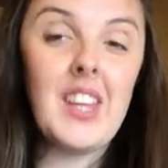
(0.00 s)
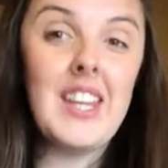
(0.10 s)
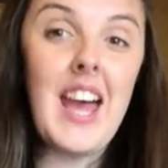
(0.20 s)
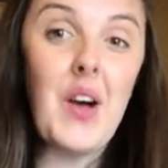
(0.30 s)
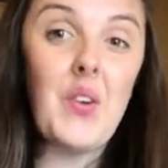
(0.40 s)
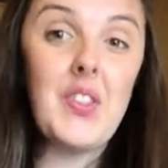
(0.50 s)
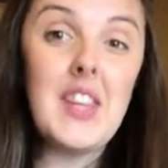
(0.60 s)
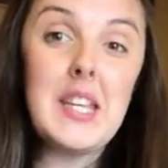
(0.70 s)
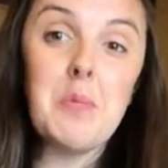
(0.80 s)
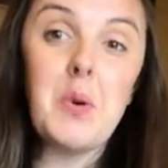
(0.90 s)
Now,
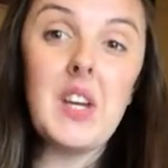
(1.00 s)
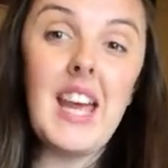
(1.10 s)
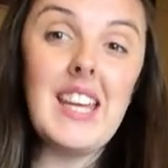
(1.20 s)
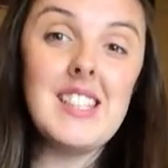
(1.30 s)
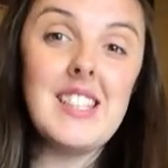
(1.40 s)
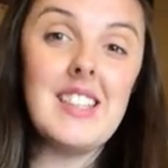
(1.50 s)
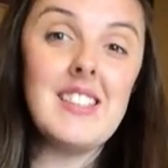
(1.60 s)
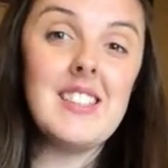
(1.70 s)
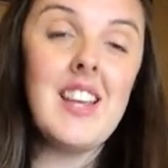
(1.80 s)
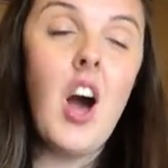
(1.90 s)
these bookcases
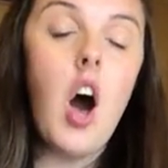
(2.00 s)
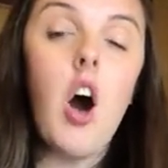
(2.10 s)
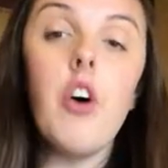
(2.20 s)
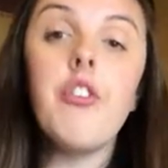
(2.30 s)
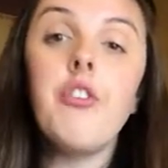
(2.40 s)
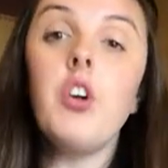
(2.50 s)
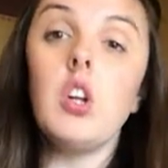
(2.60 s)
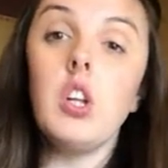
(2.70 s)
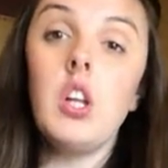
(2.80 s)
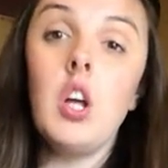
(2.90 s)
are
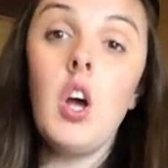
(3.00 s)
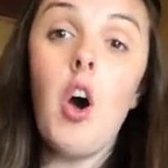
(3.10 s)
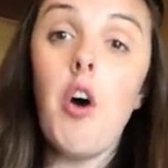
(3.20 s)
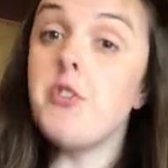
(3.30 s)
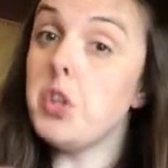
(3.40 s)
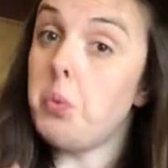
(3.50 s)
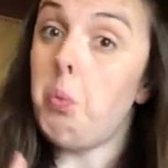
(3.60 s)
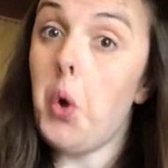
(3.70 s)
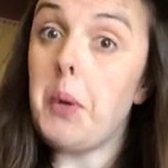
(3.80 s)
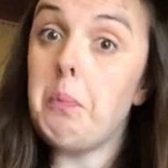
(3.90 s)
full of just
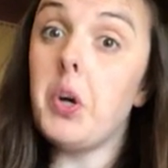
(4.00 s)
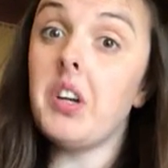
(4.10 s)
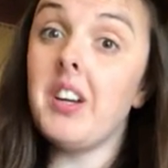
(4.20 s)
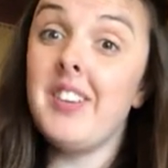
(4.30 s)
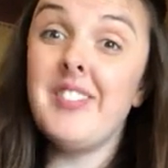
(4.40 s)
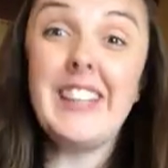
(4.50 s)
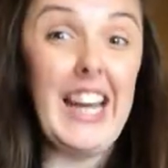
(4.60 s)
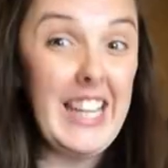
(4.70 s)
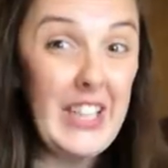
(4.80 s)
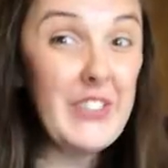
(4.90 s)
one book,
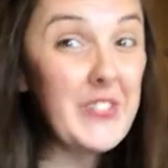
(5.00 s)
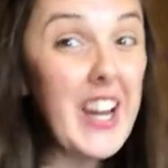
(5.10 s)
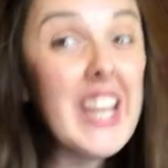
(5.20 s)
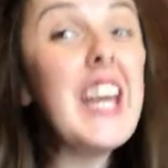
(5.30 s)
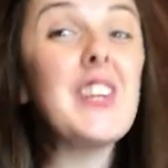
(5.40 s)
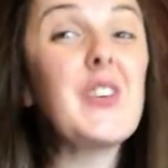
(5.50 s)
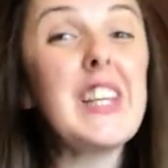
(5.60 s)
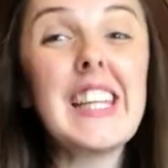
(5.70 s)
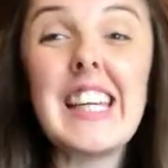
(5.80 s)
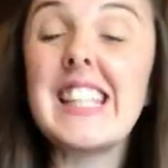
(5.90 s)
and you might guess
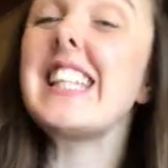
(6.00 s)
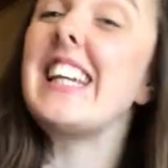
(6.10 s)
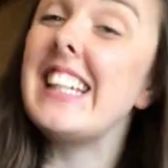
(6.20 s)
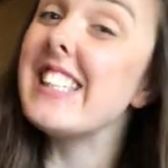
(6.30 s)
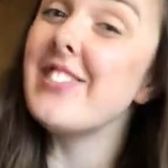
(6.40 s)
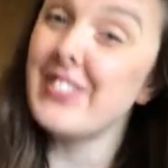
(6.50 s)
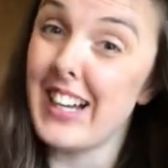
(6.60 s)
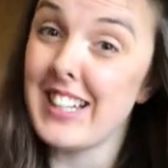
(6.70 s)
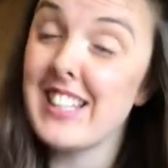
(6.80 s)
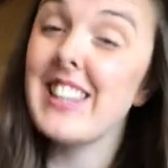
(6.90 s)
what it is. It is, in
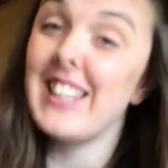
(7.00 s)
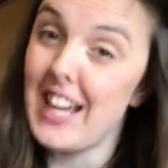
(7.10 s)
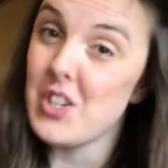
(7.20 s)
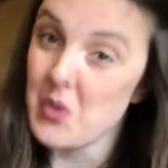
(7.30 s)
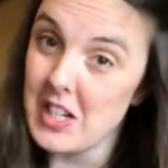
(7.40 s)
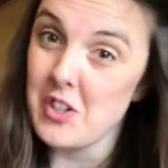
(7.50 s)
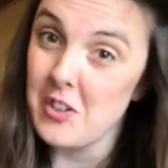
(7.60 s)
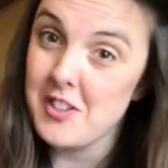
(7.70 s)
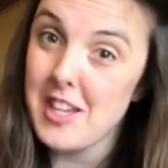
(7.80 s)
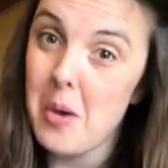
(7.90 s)
fact, the Natural History
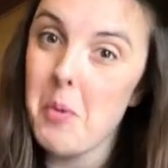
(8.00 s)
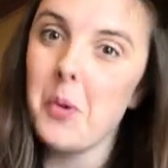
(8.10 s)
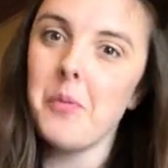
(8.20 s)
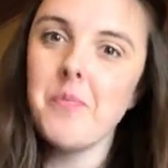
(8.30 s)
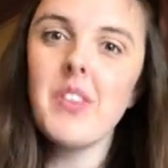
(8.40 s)
of Selborne.